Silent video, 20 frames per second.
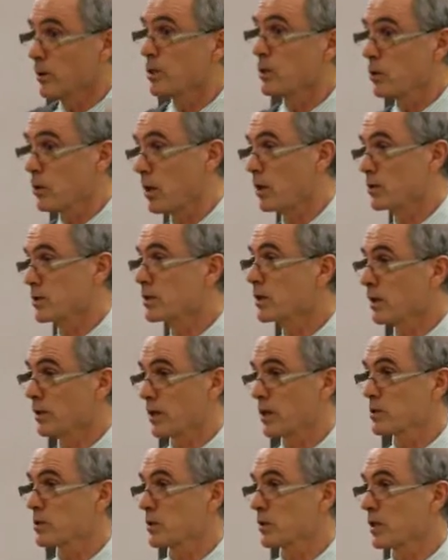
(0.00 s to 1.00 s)
co-housing, not
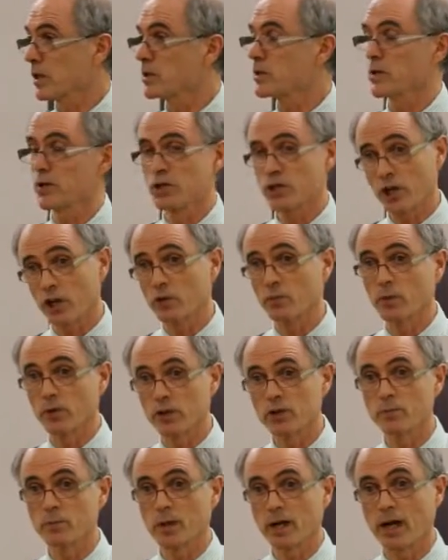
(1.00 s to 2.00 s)
necessarily shared
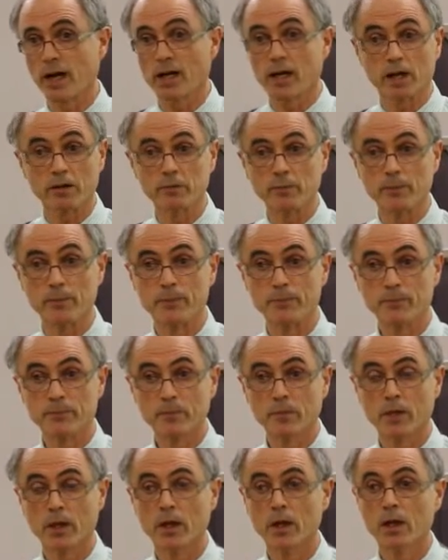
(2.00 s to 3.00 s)
meals, but I love them.
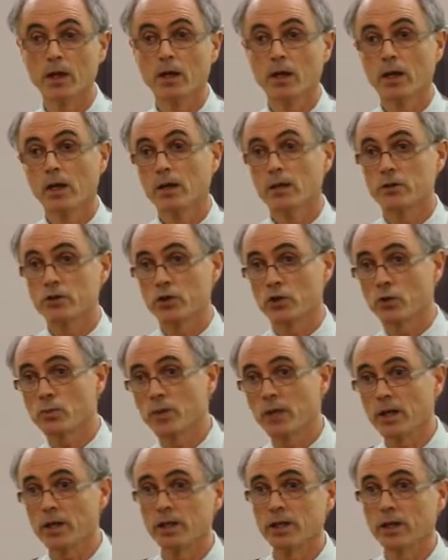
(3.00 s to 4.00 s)
So
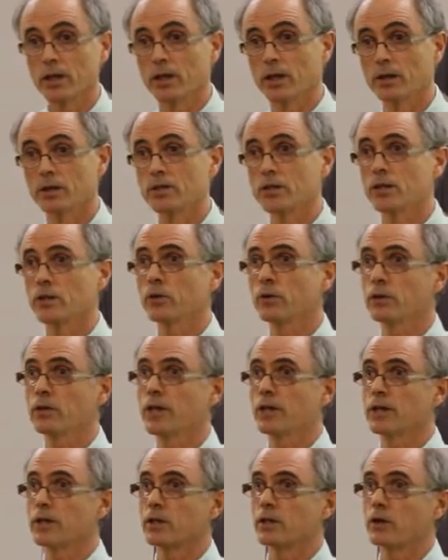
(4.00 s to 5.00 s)
many things, you don't
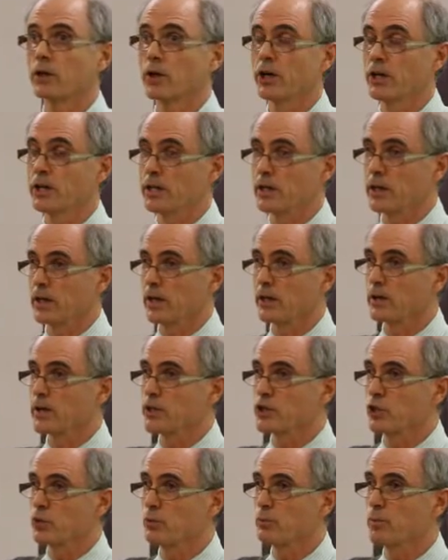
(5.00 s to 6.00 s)
need to go to nearly
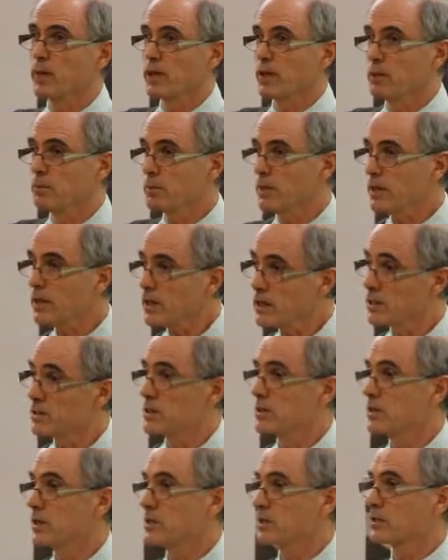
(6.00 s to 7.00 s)
so many meetings,
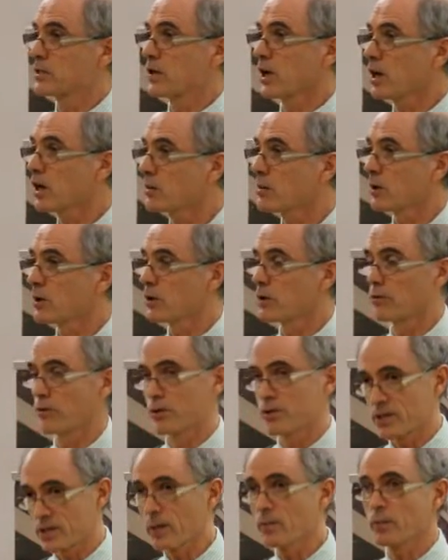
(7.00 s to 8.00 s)
you just talk about it over
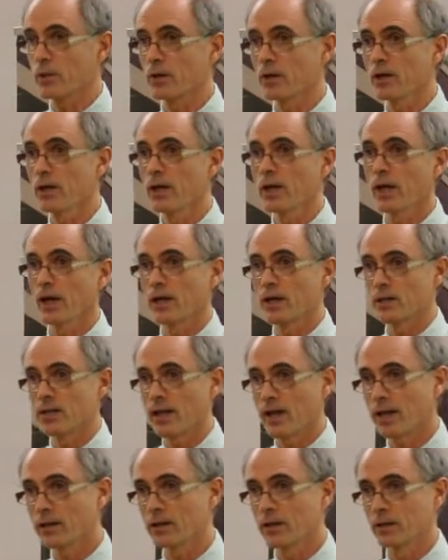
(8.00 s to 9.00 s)
supper and it's
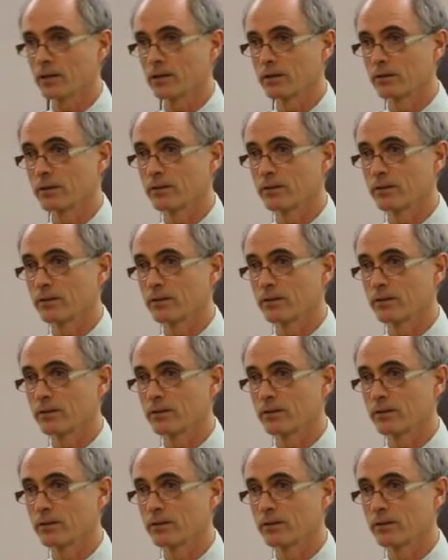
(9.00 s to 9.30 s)
handled.